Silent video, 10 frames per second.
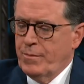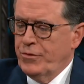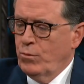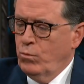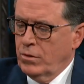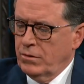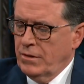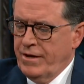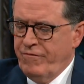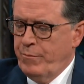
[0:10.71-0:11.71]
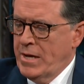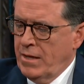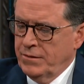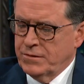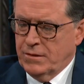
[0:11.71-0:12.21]
about the work life
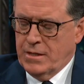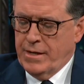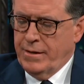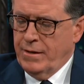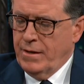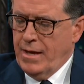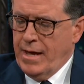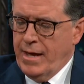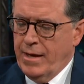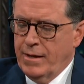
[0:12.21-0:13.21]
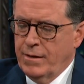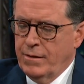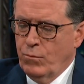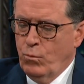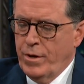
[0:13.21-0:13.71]
balance a lot,
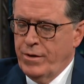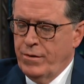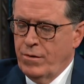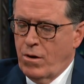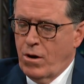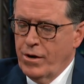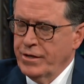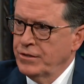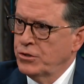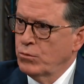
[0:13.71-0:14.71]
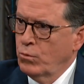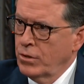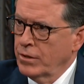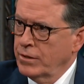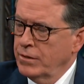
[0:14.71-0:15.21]
and when art is your
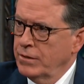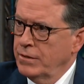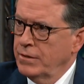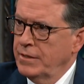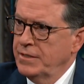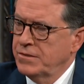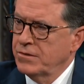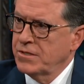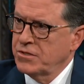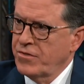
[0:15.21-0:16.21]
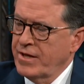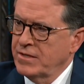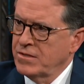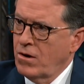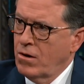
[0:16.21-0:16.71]
work, is there such a thing
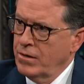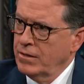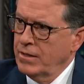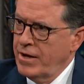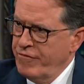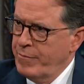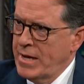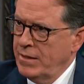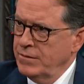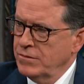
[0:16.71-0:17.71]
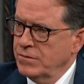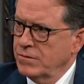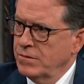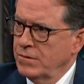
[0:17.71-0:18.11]
as an art life balance,